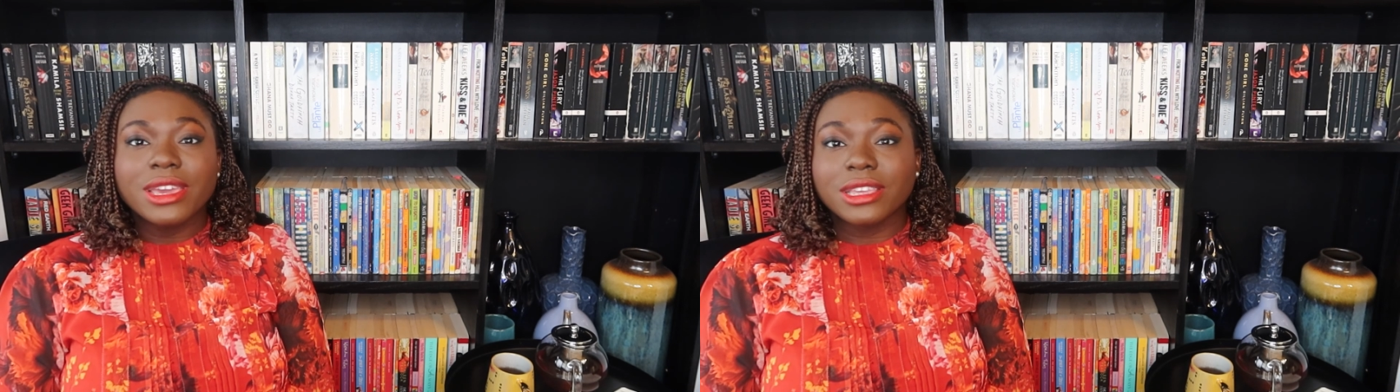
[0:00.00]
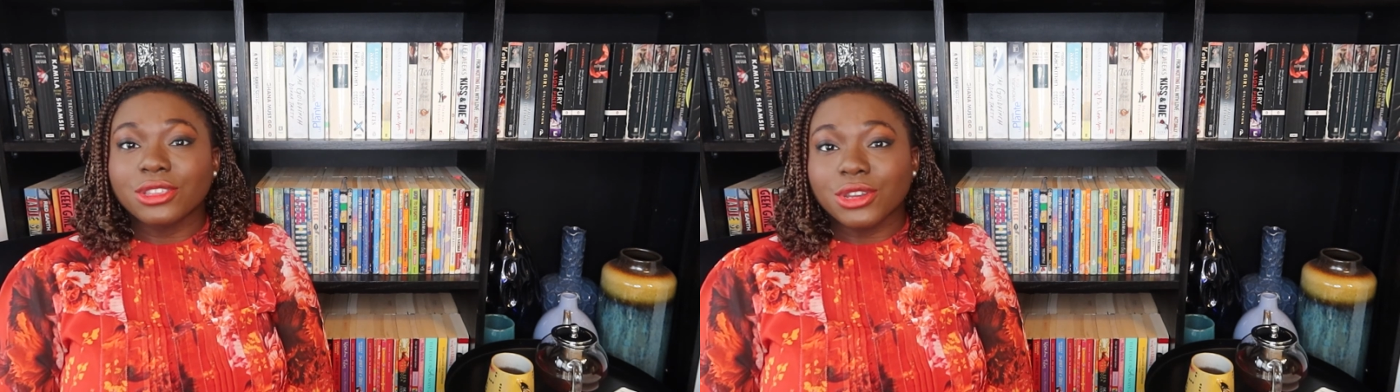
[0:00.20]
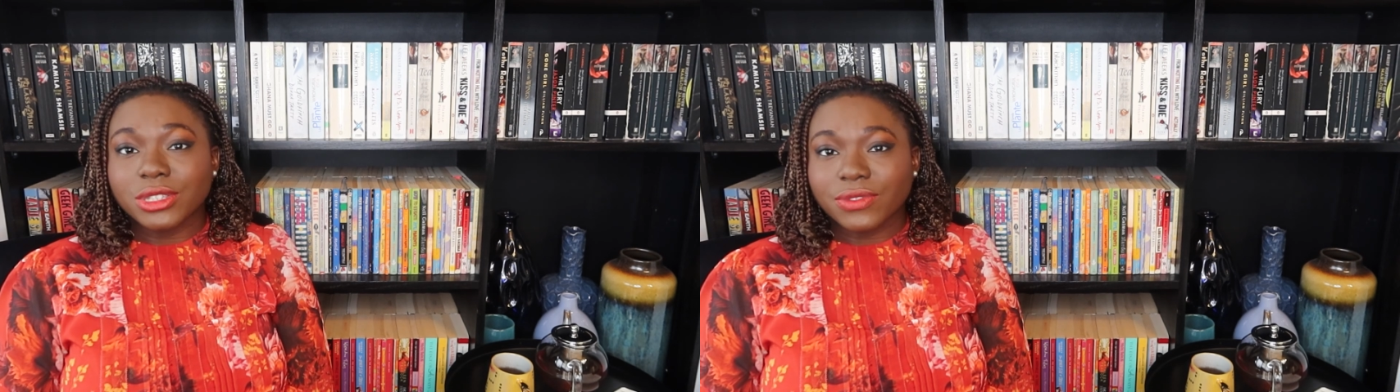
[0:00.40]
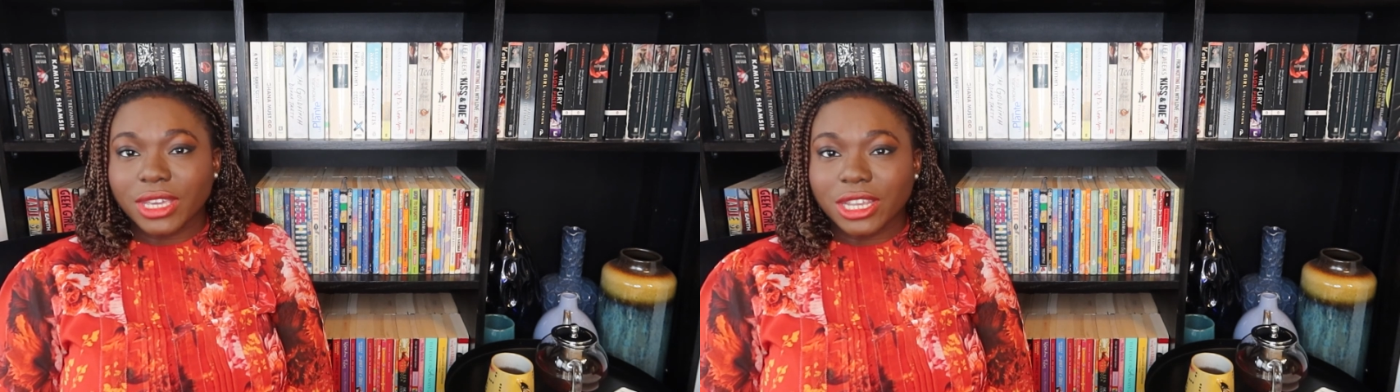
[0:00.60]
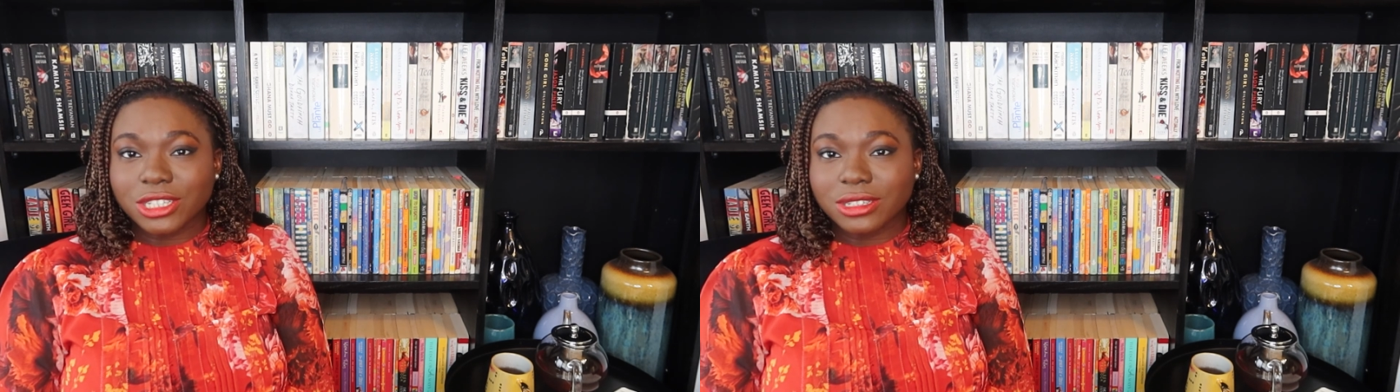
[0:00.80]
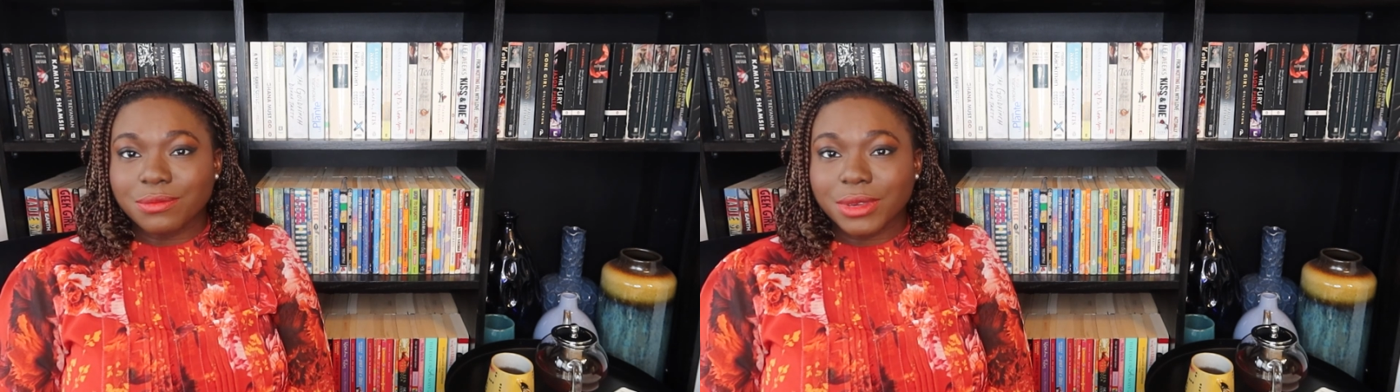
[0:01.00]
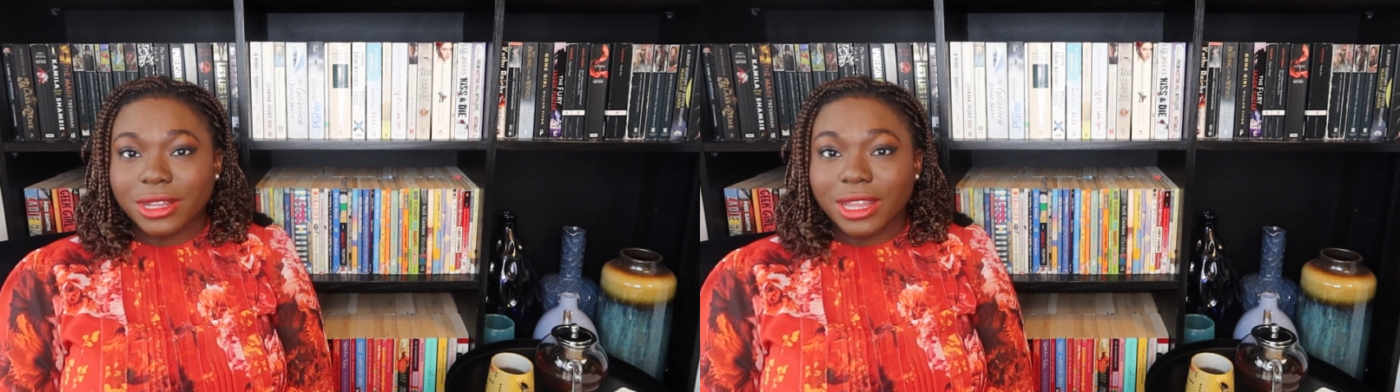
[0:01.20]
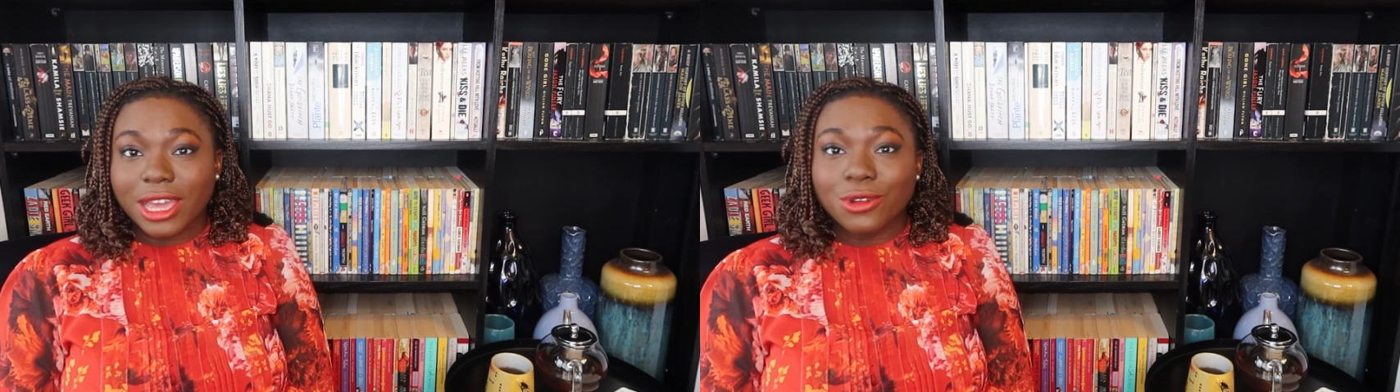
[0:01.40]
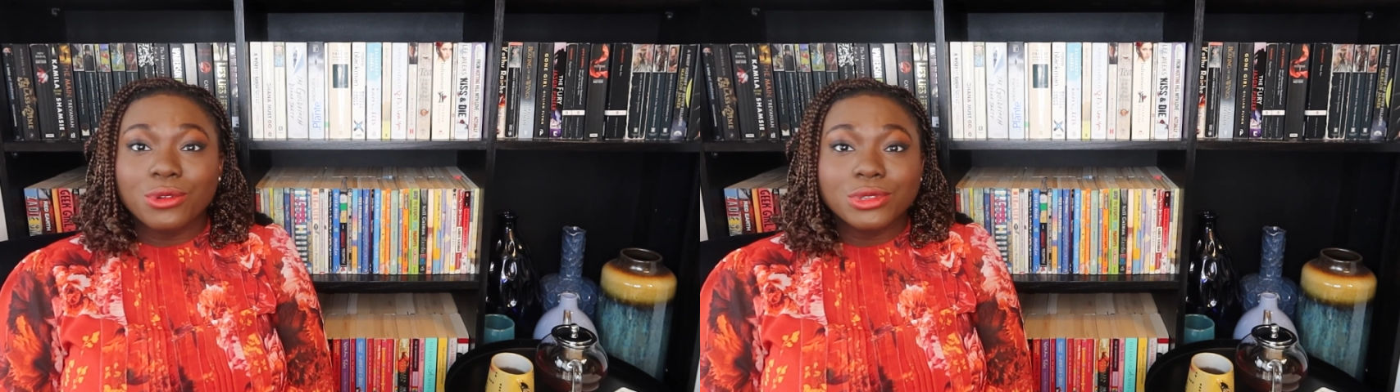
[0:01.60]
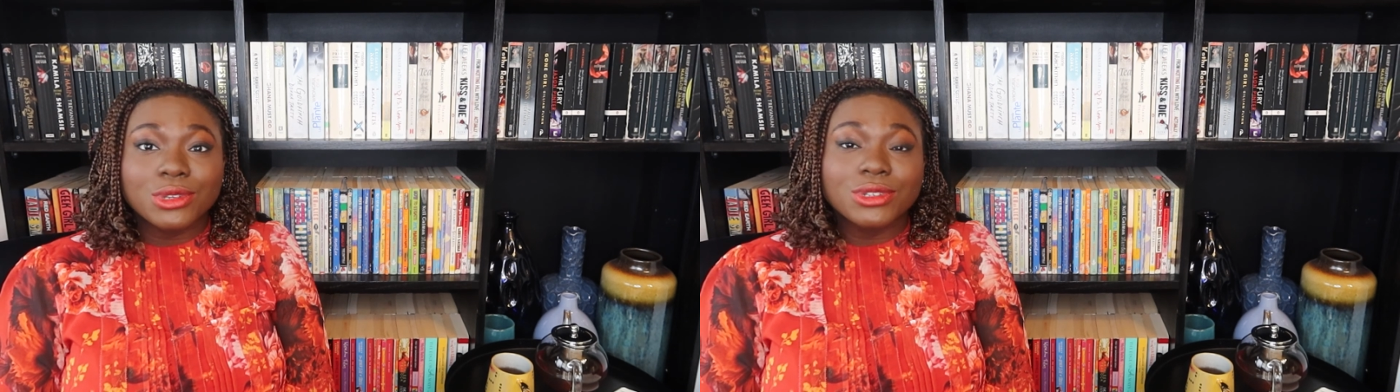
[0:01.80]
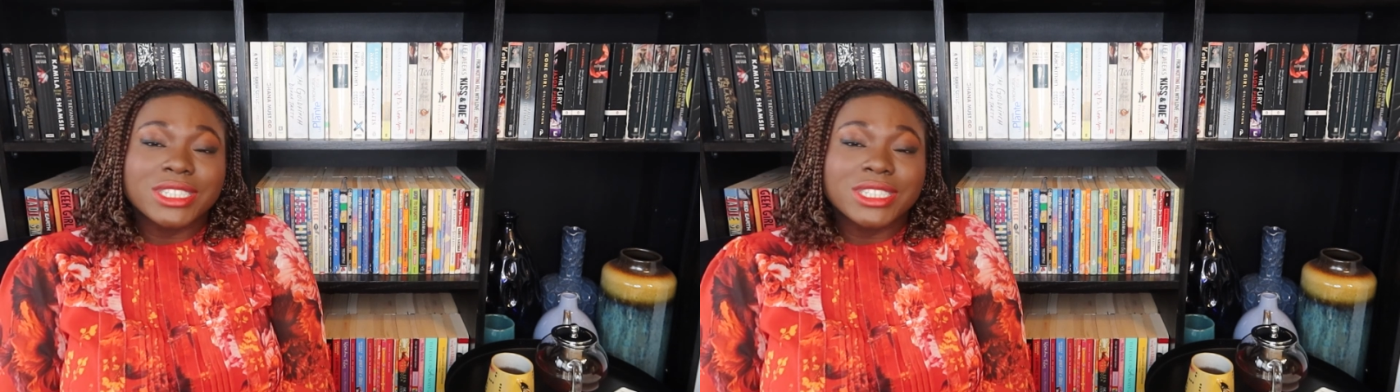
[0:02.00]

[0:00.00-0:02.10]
hit the notification bell, and also